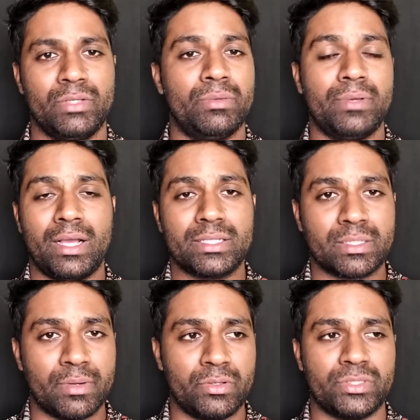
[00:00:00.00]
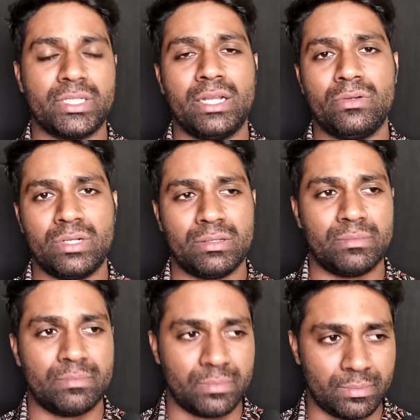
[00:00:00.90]
You'll be asked about your
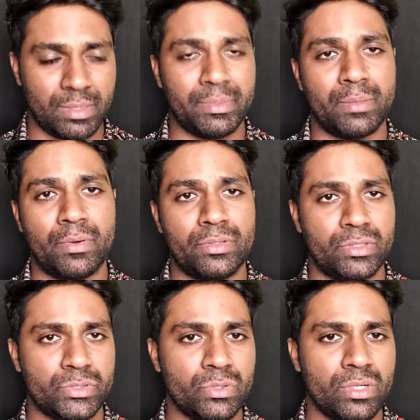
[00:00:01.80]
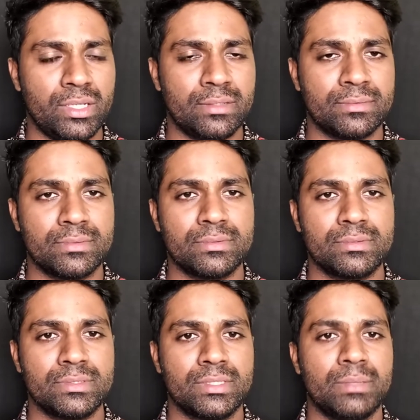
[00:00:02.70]
childhood, maybe about your story,
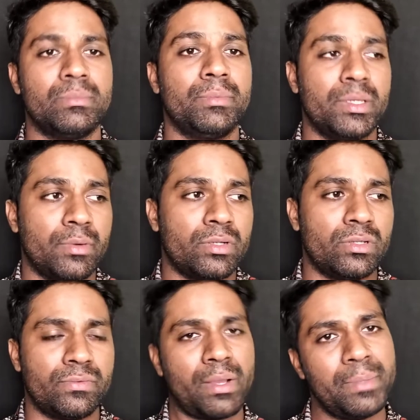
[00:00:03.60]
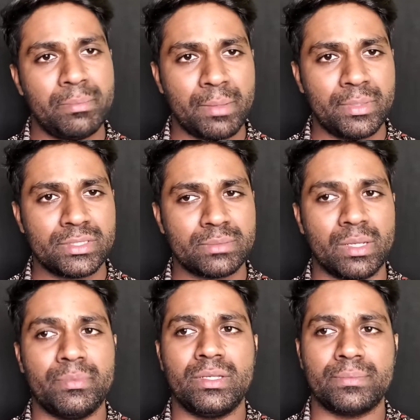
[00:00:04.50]
maybe about your family members,
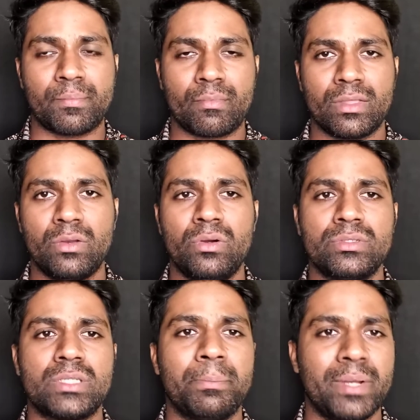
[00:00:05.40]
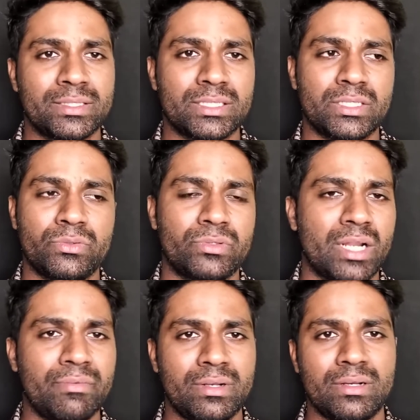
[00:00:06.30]
maybe some places you
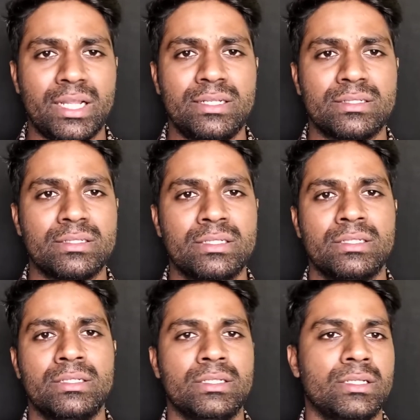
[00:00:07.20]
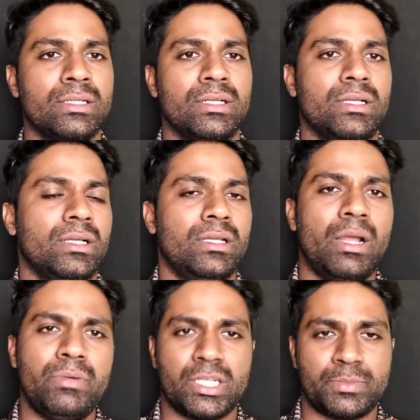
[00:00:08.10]
traveled, right?
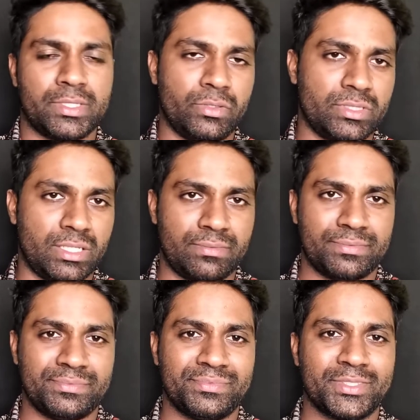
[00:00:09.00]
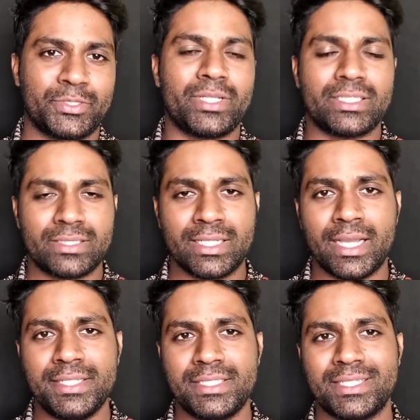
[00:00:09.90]
You have to express yourself. So that's the thing,
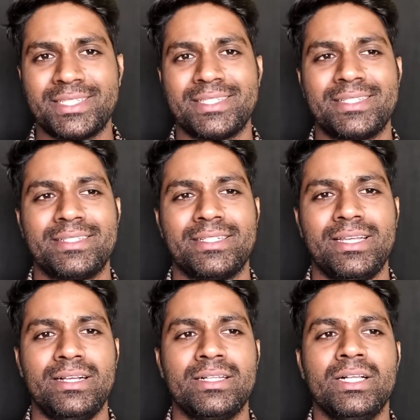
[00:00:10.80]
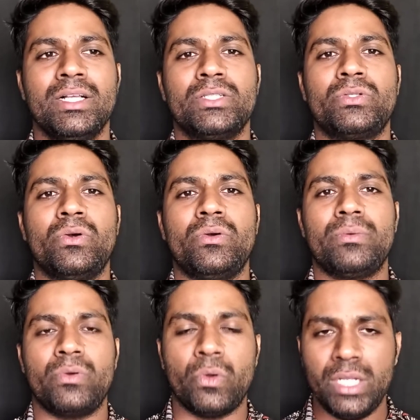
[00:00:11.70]
guys. Yeah.
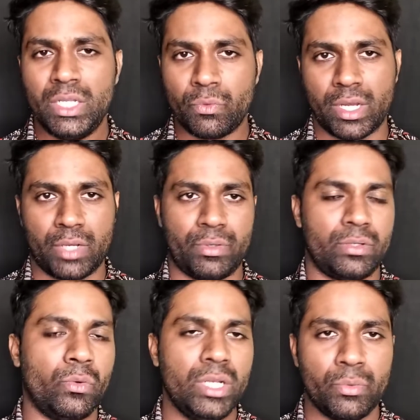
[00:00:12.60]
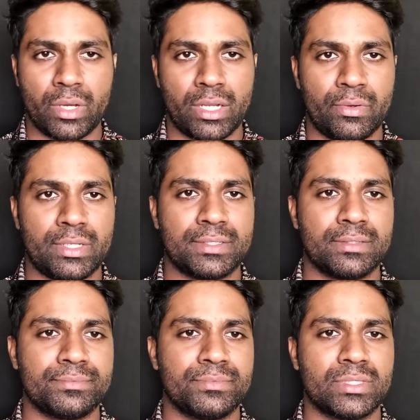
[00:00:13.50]
So only 1 hour, only 1 hour,
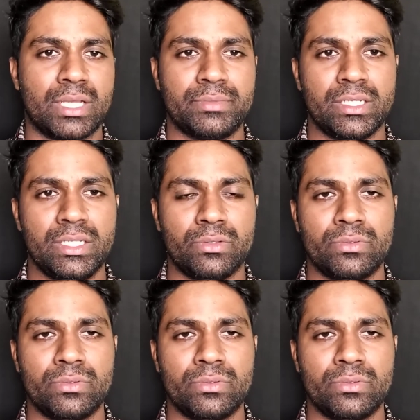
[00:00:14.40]
I'm telling